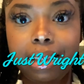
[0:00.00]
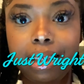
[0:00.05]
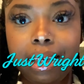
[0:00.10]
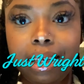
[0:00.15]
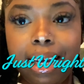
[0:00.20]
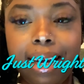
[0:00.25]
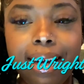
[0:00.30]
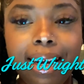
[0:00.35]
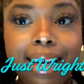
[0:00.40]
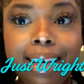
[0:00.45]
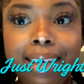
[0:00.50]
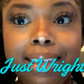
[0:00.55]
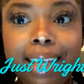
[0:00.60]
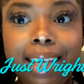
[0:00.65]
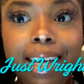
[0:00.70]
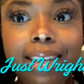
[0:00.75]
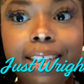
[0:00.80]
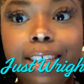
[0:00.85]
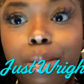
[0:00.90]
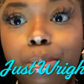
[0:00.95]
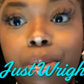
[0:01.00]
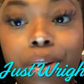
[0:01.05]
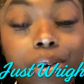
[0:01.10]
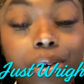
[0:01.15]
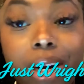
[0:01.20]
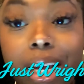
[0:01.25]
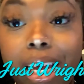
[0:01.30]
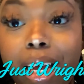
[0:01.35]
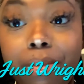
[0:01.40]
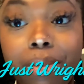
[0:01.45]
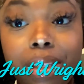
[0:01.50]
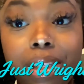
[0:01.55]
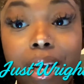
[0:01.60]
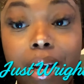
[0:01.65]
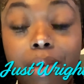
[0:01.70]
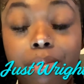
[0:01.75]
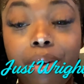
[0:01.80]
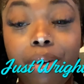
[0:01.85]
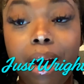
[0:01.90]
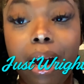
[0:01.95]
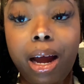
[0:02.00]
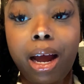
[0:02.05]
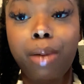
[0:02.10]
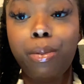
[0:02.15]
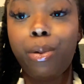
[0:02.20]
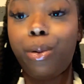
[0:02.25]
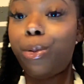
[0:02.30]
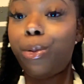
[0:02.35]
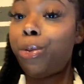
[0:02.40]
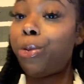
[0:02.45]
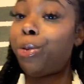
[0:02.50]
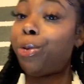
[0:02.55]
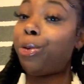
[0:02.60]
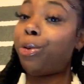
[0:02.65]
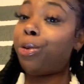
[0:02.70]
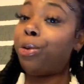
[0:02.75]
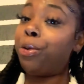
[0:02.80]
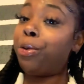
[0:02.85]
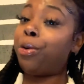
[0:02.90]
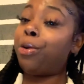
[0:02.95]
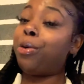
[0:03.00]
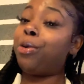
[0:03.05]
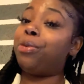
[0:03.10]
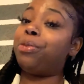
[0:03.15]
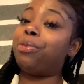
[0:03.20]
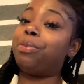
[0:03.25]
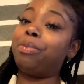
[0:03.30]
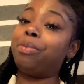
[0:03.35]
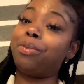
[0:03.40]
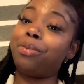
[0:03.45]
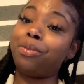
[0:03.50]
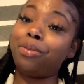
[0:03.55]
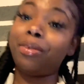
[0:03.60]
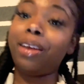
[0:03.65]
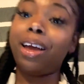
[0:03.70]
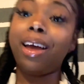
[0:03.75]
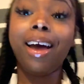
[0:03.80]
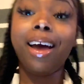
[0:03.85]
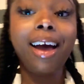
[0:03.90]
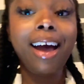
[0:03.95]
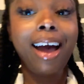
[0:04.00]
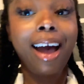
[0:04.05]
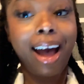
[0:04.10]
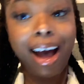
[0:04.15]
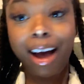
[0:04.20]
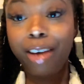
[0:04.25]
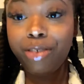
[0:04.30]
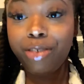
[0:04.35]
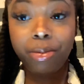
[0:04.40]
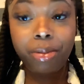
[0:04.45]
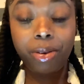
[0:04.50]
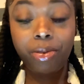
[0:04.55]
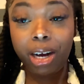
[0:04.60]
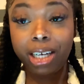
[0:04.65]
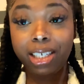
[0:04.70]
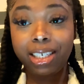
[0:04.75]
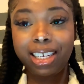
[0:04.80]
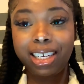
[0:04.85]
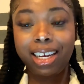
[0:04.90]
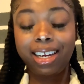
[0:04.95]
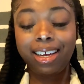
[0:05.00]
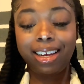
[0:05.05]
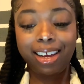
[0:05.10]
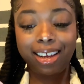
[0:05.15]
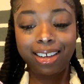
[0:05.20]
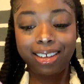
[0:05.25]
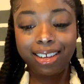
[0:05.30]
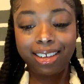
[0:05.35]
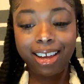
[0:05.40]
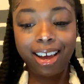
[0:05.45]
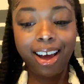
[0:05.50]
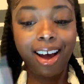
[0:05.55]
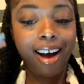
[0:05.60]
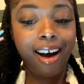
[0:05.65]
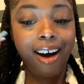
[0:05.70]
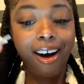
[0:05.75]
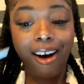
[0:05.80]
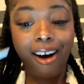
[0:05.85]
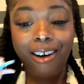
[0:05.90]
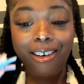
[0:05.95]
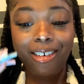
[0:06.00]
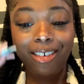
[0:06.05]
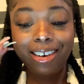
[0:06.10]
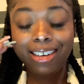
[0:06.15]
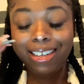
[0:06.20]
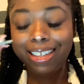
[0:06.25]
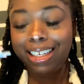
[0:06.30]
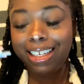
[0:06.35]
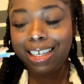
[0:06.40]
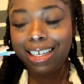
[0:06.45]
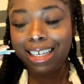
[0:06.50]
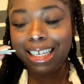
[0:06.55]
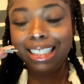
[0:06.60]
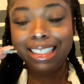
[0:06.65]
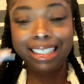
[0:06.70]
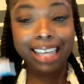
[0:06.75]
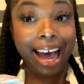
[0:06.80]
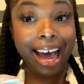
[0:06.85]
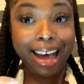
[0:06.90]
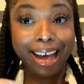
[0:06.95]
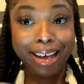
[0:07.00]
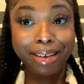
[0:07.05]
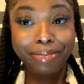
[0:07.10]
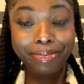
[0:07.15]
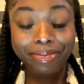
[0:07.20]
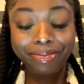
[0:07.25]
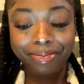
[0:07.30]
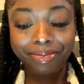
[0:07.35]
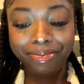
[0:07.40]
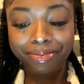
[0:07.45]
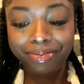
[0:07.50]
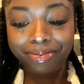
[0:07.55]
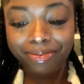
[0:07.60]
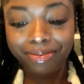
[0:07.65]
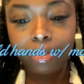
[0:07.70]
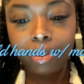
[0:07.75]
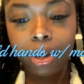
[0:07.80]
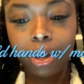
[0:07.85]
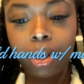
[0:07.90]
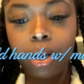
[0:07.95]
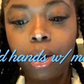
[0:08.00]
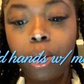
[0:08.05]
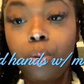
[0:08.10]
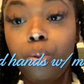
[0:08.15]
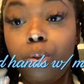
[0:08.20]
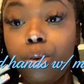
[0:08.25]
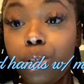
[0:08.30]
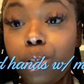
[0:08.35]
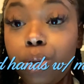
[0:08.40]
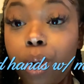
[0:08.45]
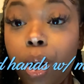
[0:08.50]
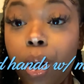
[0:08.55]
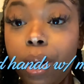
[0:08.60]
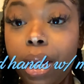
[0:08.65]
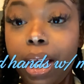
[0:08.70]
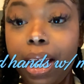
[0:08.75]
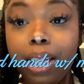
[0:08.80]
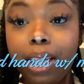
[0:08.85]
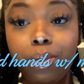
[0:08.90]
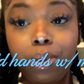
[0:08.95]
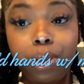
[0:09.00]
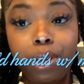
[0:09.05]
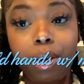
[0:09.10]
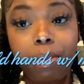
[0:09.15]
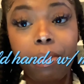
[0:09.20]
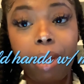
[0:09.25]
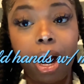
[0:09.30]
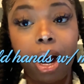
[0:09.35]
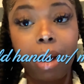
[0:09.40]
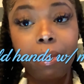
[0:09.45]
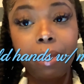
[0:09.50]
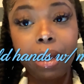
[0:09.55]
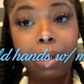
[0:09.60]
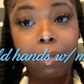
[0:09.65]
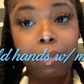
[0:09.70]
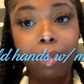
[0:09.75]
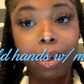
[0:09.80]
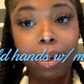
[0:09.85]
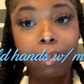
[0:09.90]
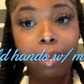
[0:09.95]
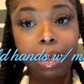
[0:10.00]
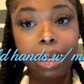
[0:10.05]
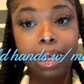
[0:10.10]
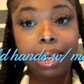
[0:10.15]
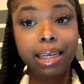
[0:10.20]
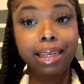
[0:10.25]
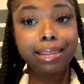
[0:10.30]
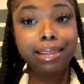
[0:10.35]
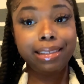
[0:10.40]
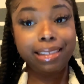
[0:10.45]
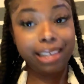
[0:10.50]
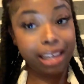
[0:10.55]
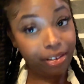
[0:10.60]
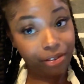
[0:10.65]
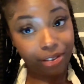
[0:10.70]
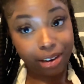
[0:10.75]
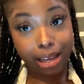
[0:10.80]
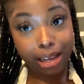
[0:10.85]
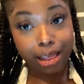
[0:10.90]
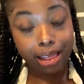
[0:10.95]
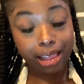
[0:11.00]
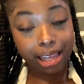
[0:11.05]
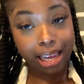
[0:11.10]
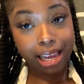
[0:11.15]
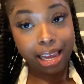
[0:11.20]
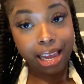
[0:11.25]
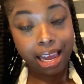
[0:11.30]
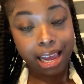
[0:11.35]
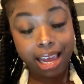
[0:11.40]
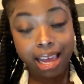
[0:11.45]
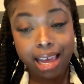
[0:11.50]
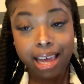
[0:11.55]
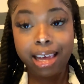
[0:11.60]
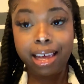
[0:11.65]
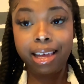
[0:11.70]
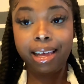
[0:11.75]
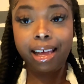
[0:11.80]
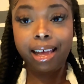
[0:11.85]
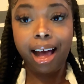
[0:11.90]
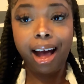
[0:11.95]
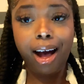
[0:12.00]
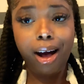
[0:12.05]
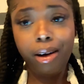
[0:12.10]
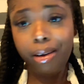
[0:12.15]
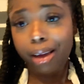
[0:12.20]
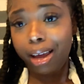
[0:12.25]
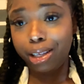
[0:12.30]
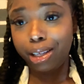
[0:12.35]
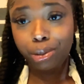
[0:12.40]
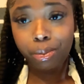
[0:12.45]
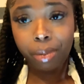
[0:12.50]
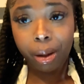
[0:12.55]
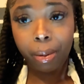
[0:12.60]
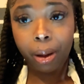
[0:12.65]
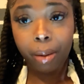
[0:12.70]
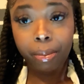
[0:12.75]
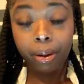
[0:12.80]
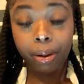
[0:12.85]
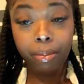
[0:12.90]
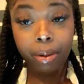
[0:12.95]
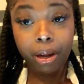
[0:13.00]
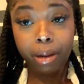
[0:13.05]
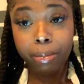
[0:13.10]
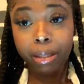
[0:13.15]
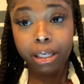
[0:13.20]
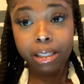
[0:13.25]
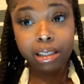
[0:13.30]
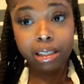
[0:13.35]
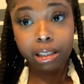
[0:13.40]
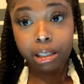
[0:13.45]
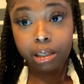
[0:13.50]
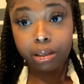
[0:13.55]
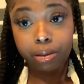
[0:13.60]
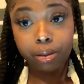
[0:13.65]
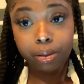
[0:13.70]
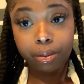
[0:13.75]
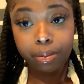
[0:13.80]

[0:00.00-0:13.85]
And they just put it on Amazon Prime. Ooh, I'm going to be watching that all the time. Would you hold hands with your mom in public? Definitely. I hold hands with my mom in public still.